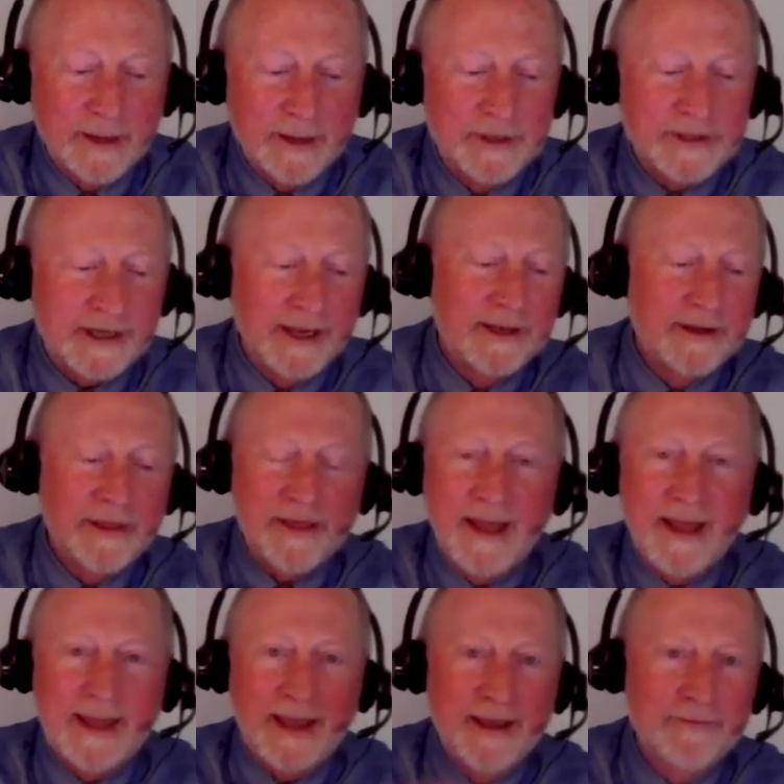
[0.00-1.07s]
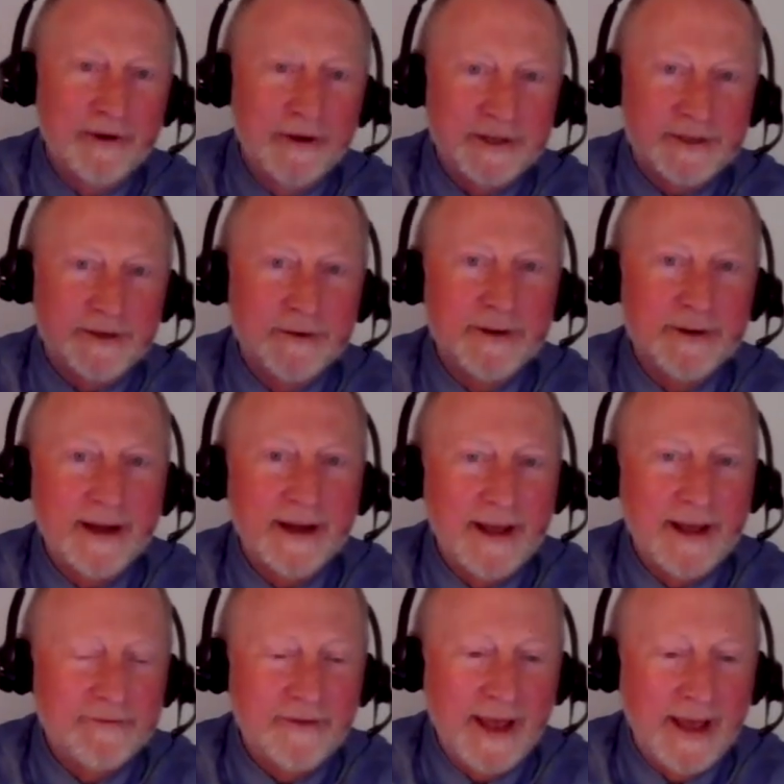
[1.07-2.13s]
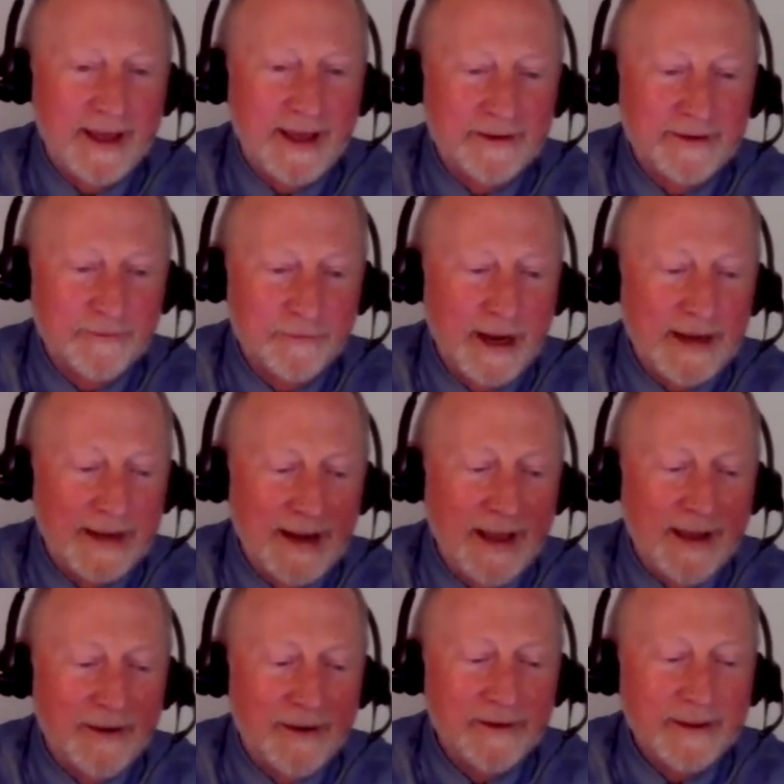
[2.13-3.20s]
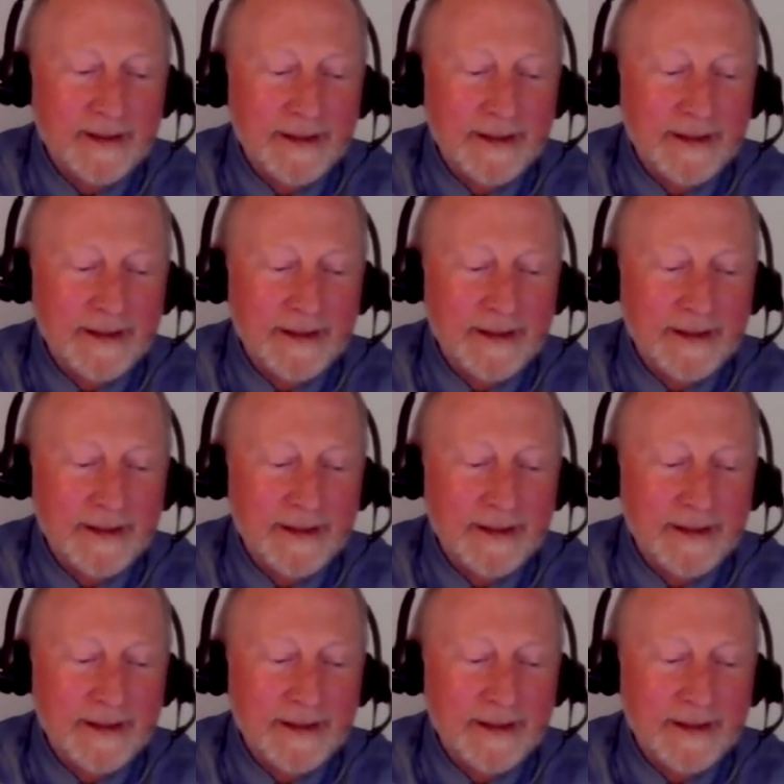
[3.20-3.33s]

I wish I could thank every student I've had right now